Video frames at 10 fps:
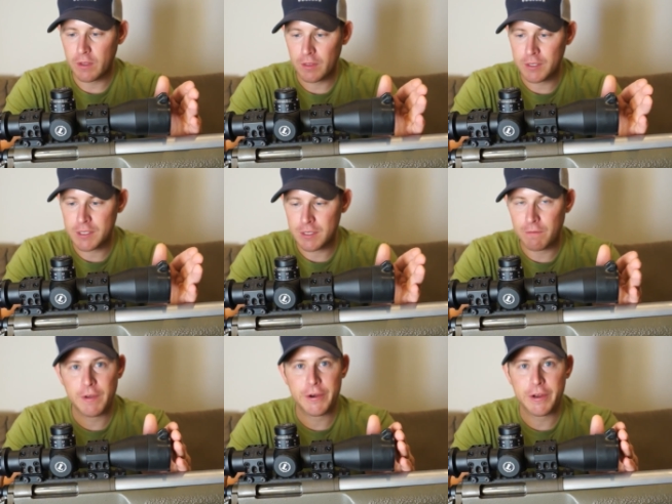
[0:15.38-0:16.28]
This is a
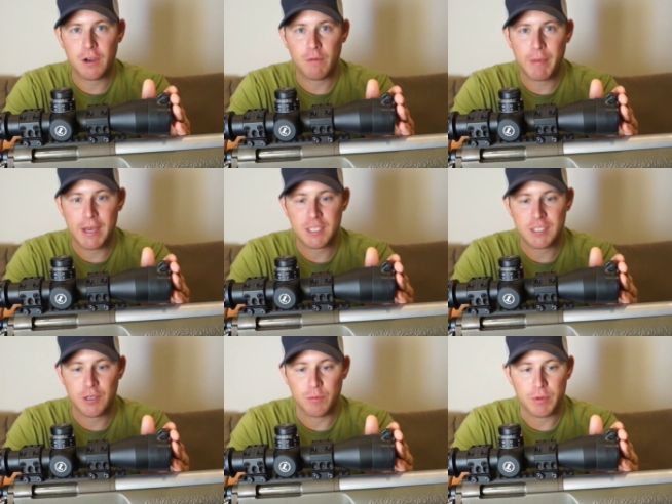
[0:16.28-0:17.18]
very compact
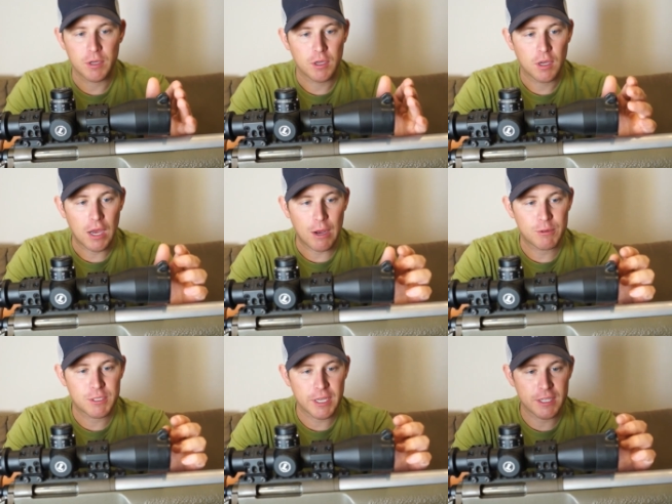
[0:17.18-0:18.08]
scope. I would
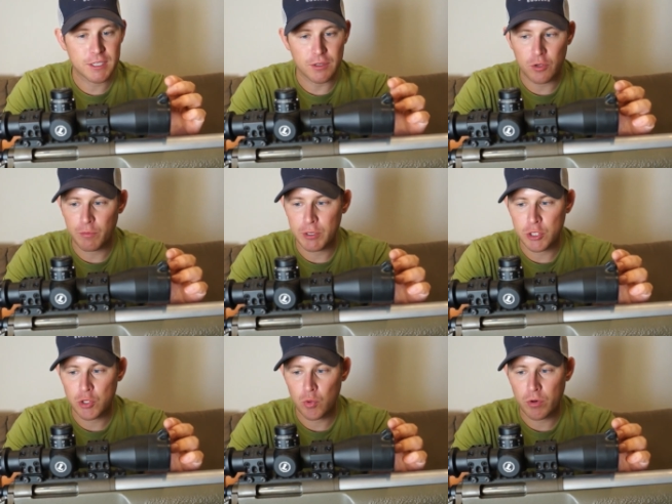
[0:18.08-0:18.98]
say it's a little bit
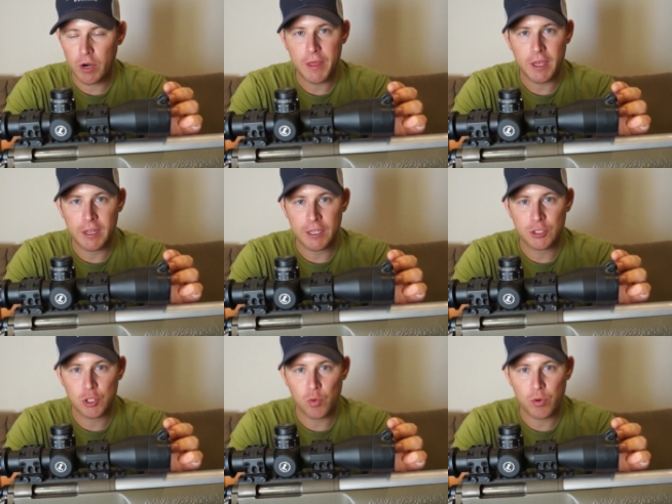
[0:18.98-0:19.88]
shorter, I think an
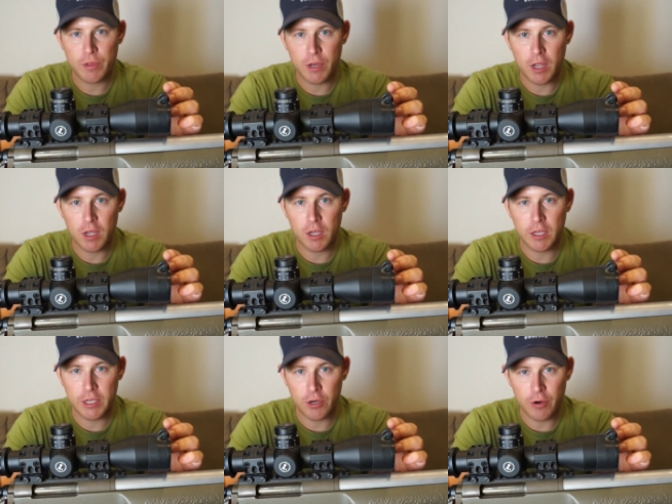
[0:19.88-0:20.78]
inch shorter than a
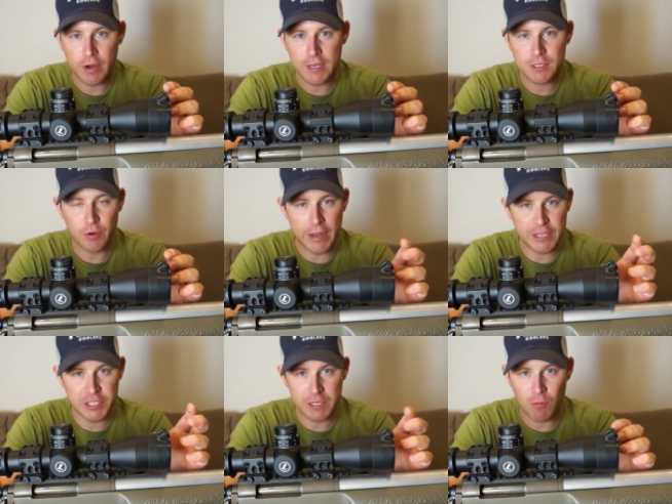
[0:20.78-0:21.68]
ERS or
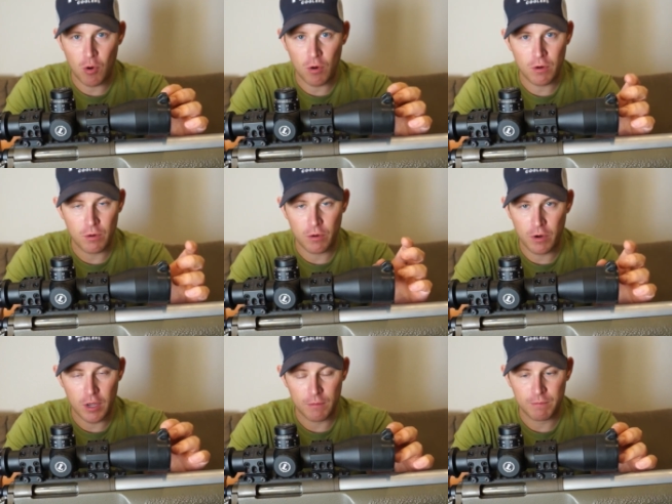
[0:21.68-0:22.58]
HTMR
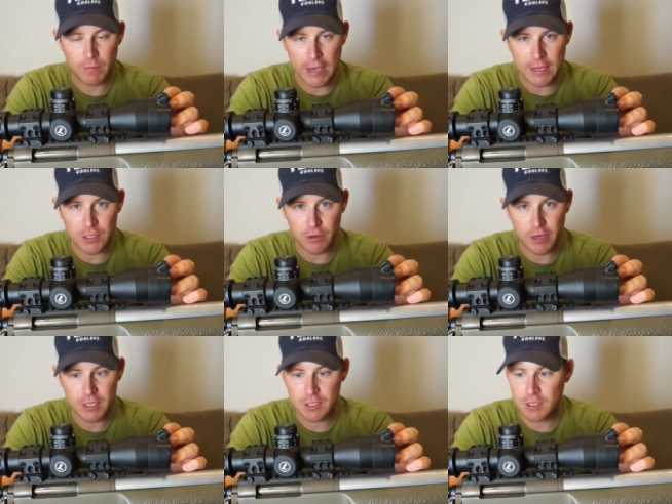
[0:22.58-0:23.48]
or
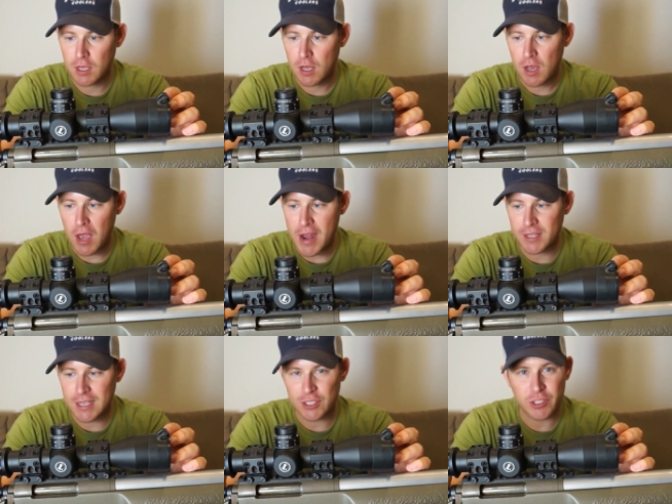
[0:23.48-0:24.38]
XRS, and
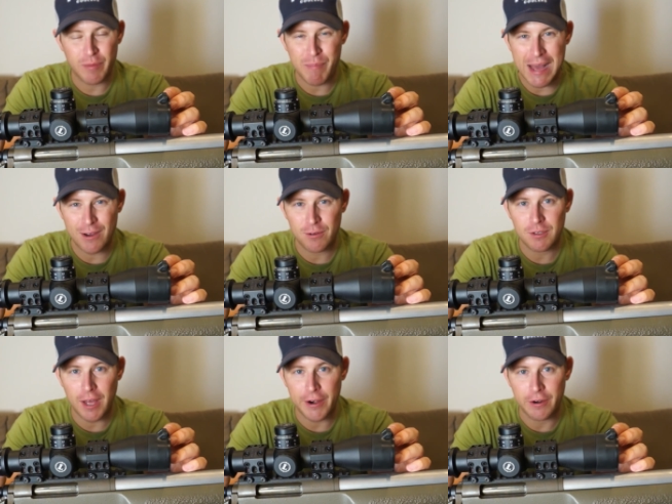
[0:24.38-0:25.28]
it's actually a pound
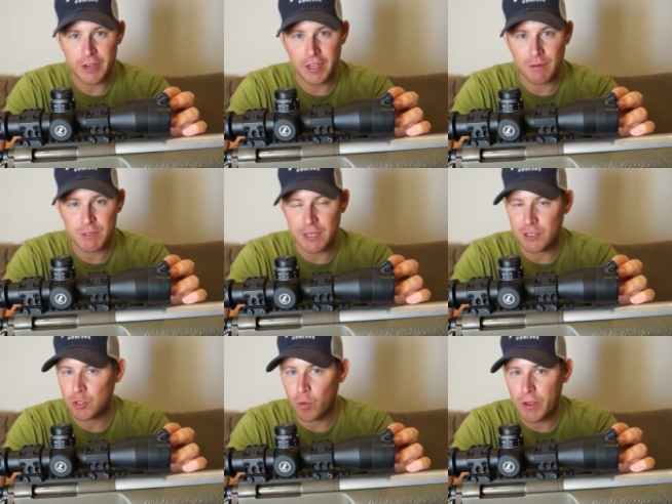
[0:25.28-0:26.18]
lighter. It comes in at
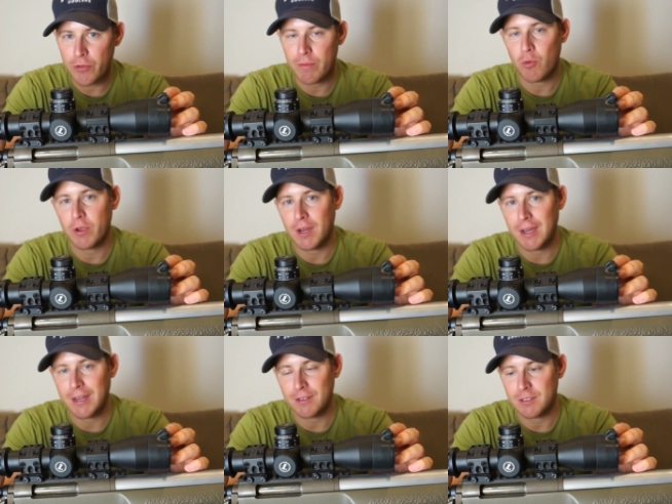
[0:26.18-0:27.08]
23.9
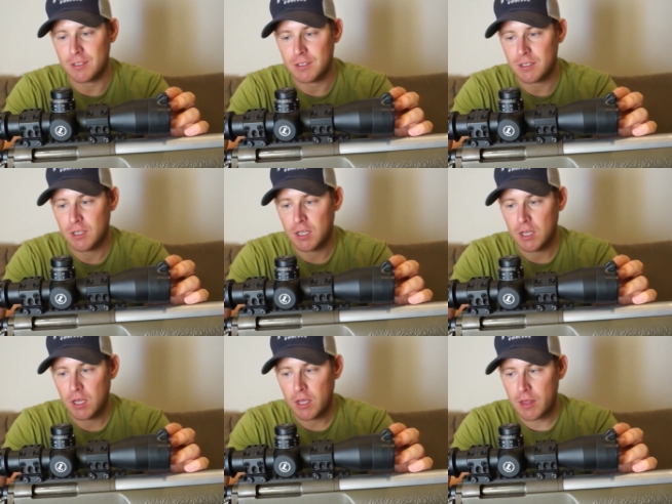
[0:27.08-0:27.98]
ounces.
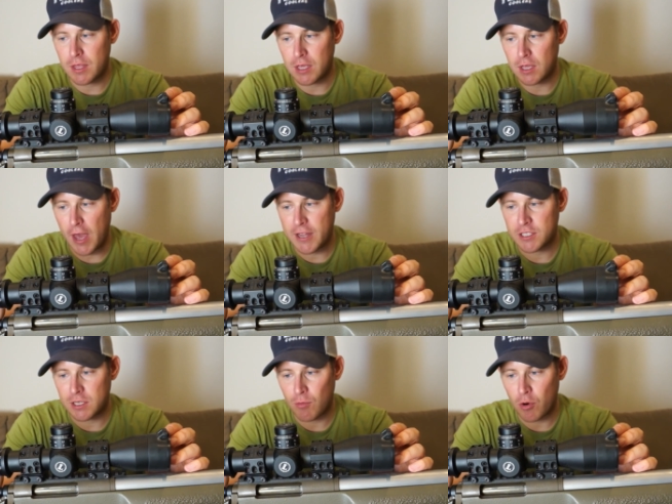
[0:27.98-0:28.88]
The
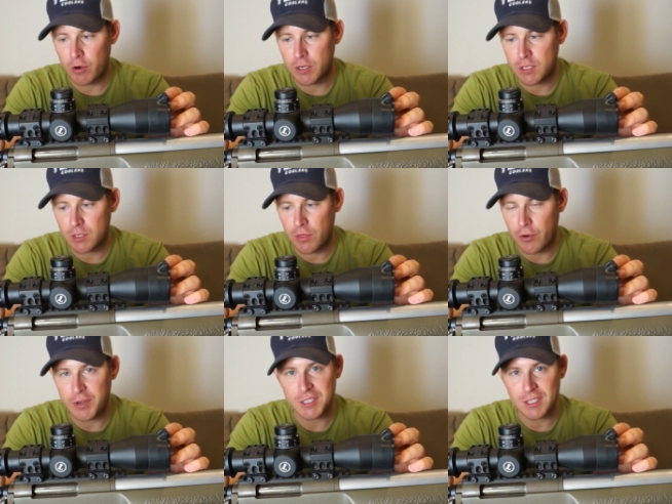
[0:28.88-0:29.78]
HTMR is
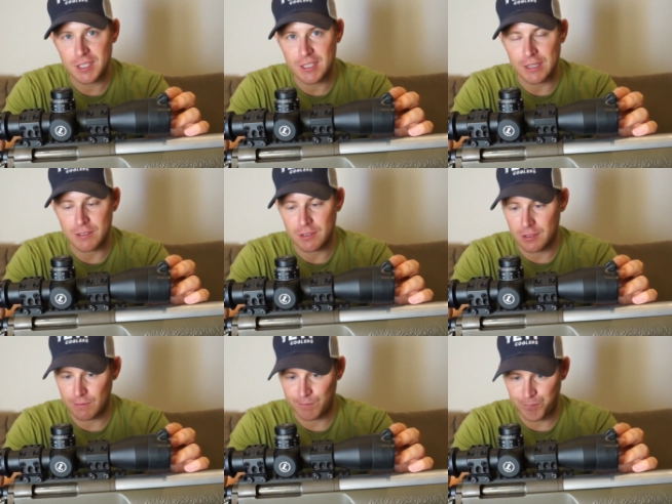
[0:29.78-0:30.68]
36
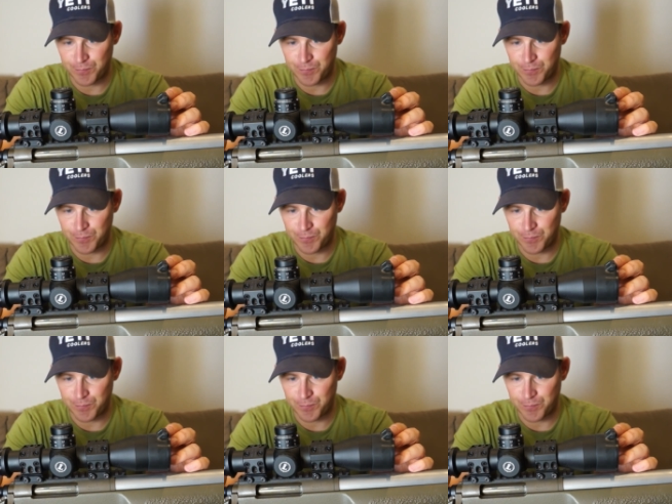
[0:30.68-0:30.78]
ounces.